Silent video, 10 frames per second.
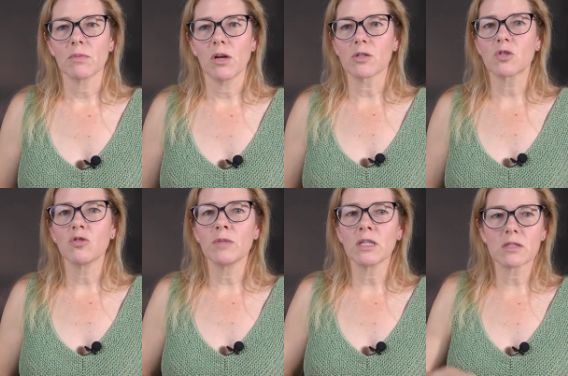
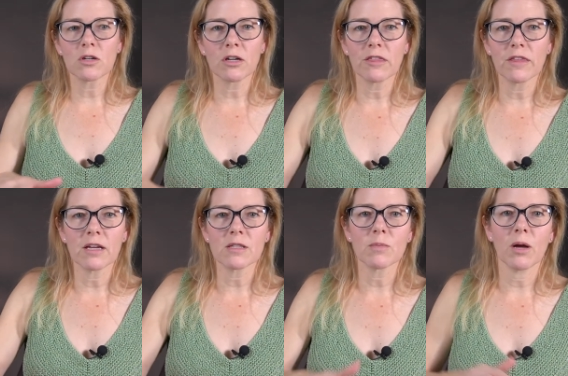assuming certain
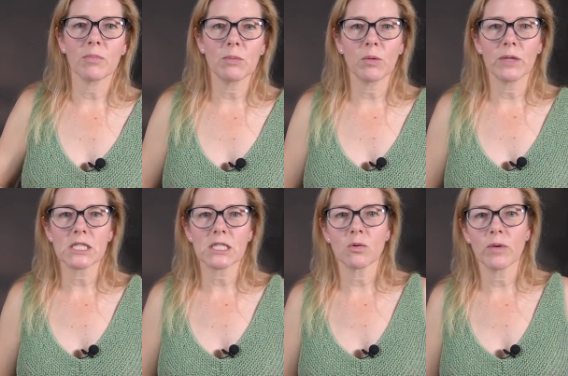things about people
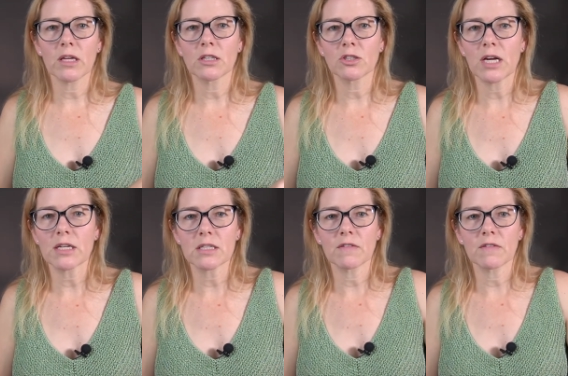based on the way they are dressed, and